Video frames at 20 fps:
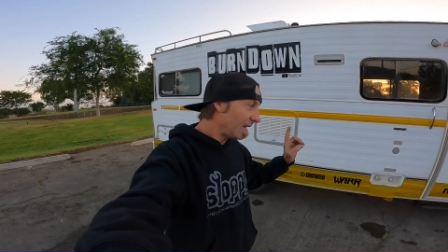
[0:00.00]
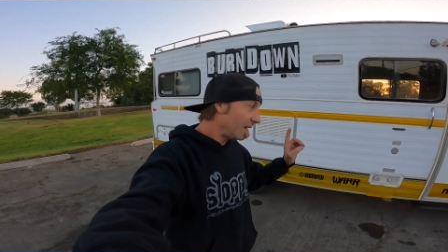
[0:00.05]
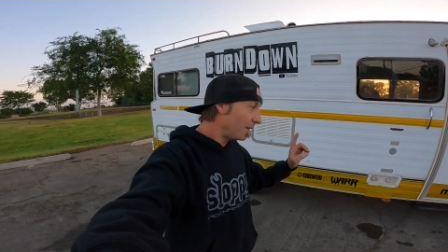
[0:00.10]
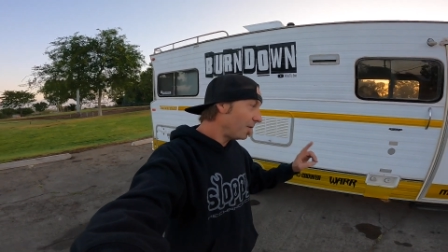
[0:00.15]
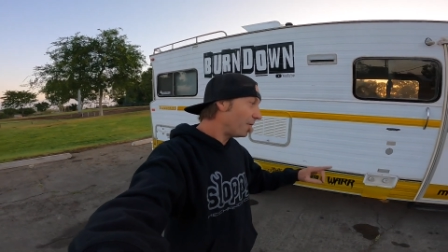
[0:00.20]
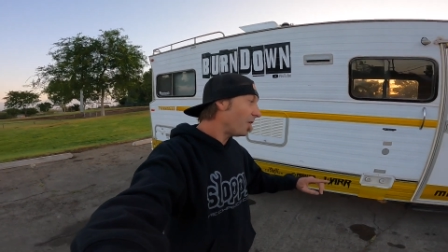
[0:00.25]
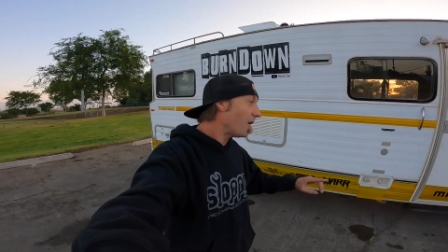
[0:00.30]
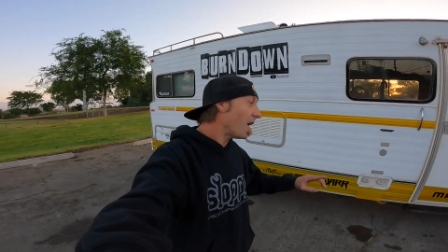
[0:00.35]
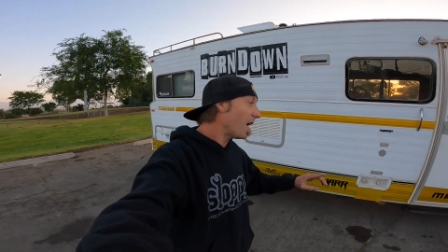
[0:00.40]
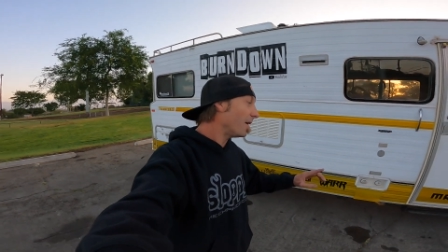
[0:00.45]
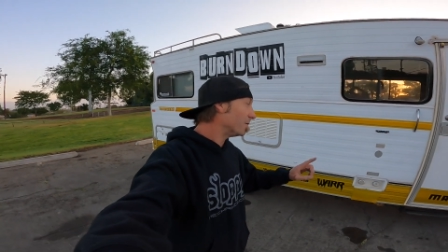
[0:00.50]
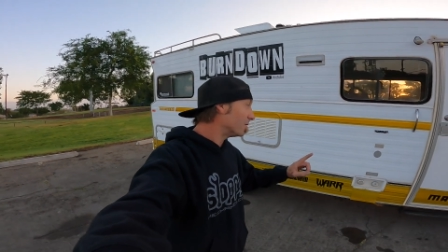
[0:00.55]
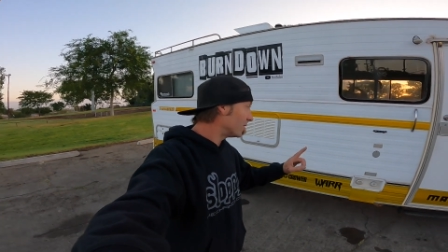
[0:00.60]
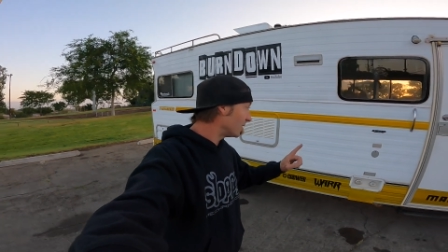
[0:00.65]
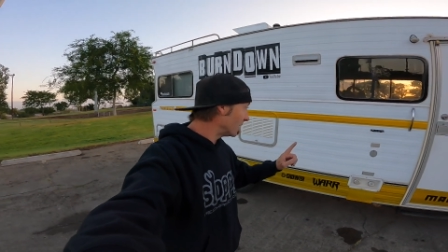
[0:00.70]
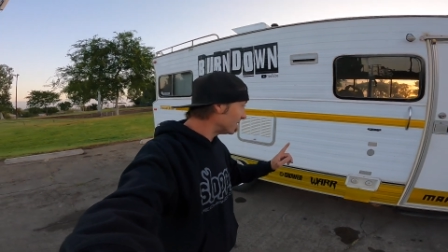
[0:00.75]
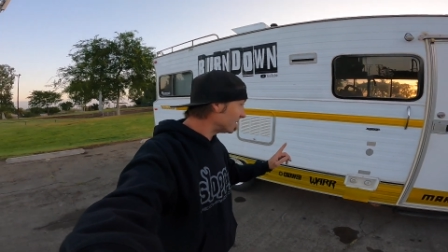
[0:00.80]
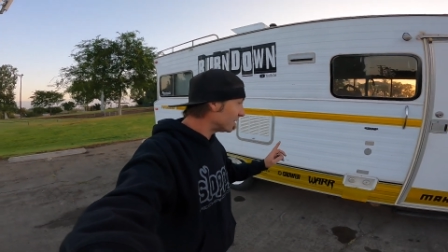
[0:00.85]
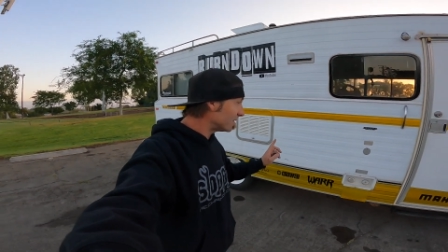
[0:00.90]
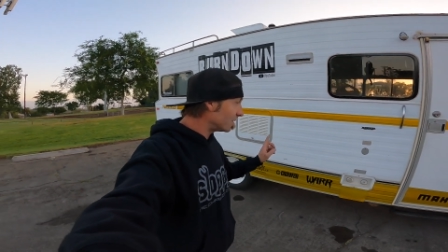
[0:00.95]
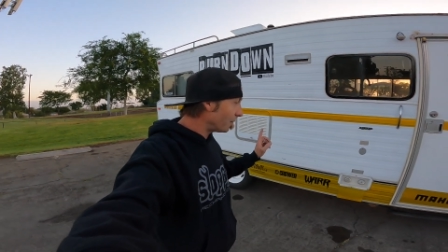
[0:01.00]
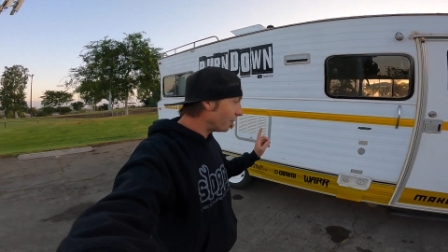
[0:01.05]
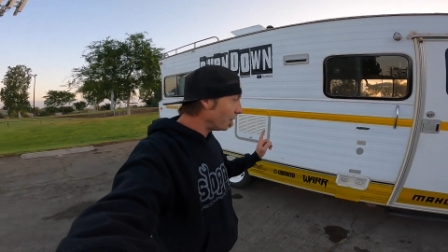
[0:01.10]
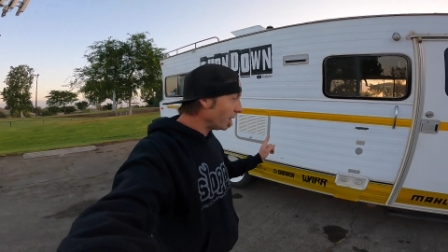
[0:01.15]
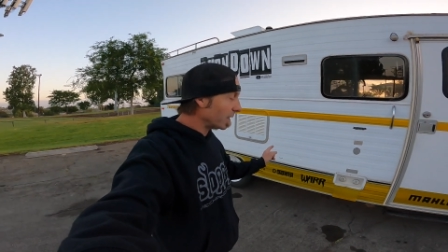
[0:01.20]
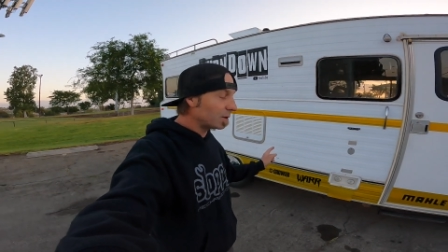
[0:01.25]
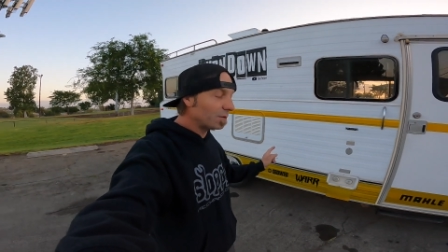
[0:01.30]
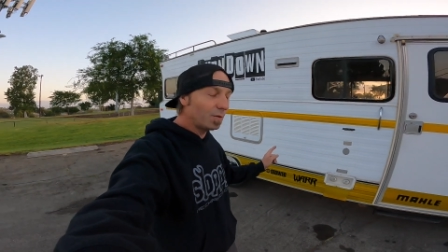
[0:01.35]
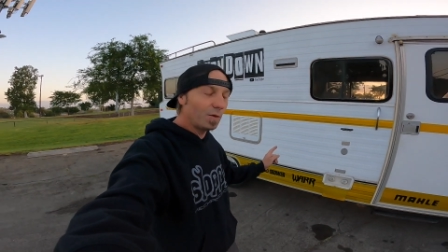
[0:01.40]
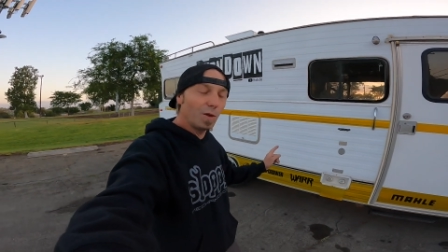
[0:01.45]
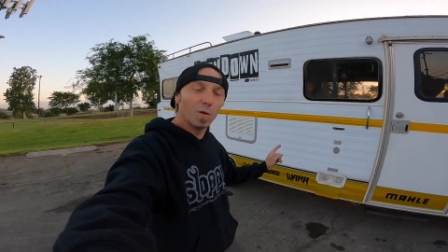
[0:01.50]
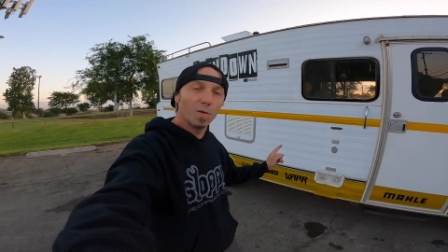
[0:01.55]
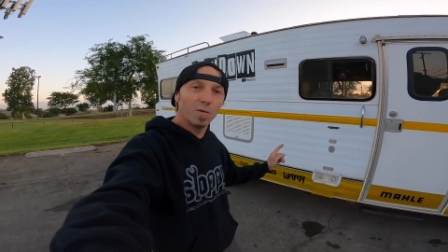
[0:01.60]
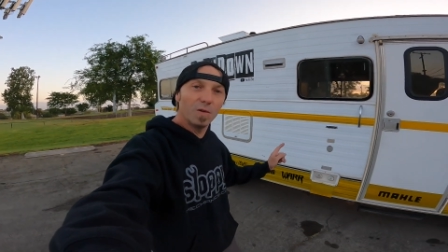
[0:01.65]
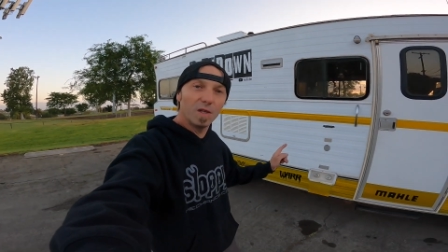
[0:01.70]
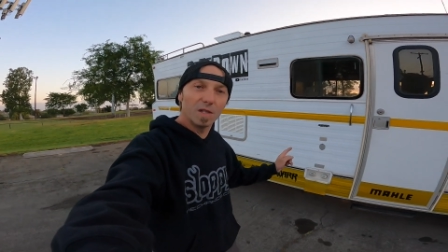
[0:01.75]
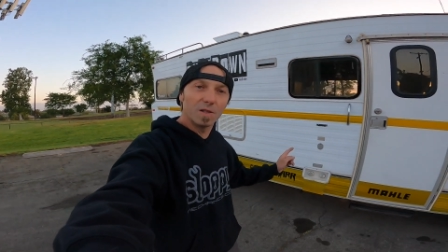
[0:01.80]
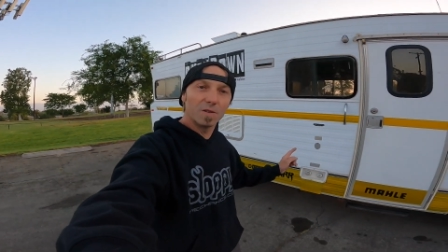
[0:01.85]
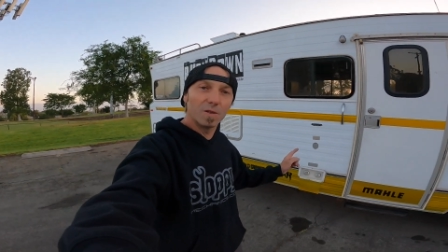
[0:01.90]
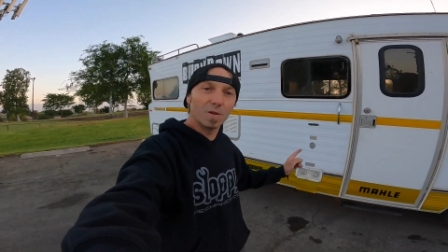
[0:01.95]
eighty-five. So this is a flex fuel
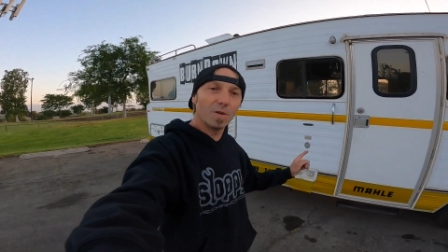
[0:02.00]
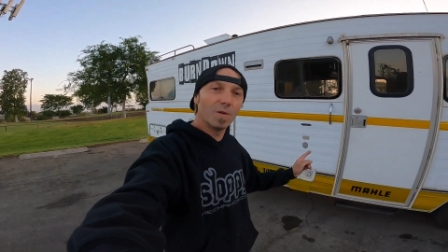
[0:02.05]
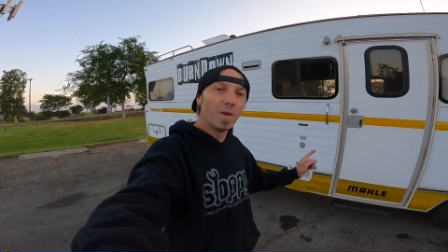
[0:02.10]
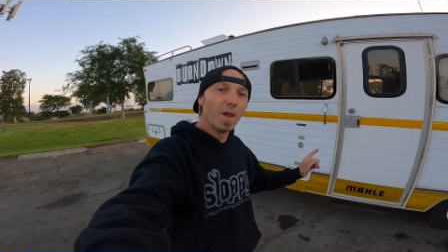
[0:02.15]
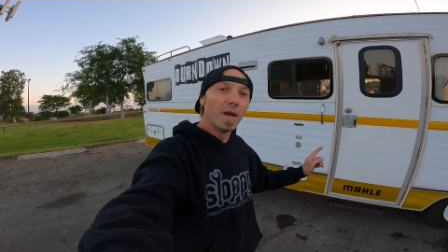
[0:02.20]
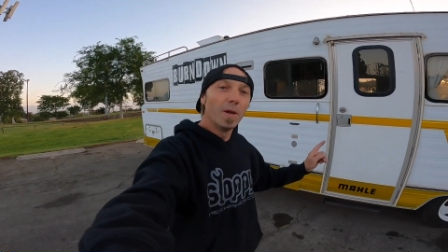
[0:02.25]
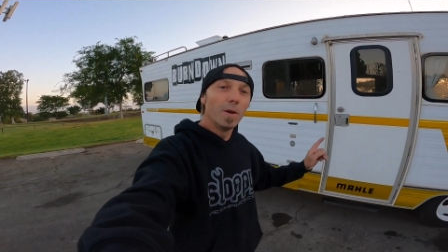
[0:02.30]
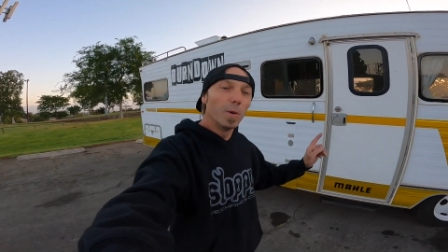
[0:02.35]
vehicle.